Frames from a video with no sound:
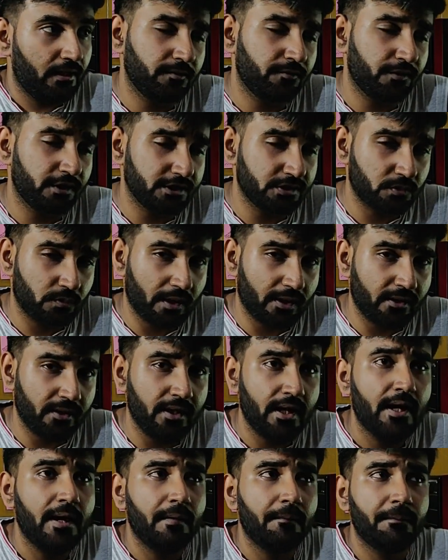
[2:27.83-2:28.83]
The first
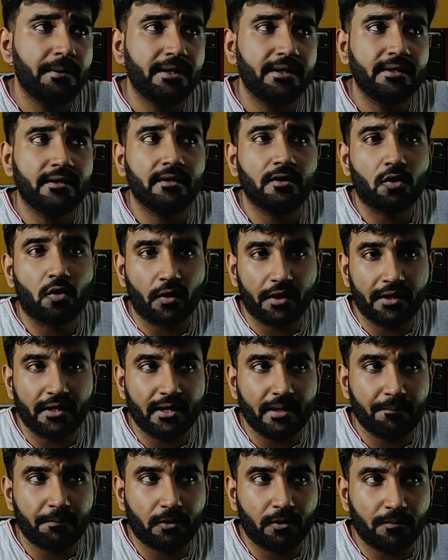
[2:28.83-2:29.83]
one being in
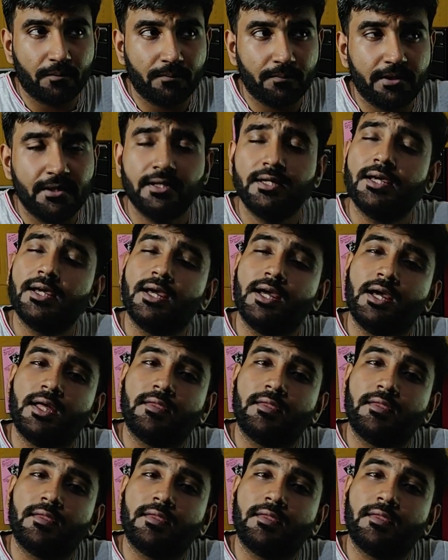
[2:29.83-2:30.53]
Noida, probably.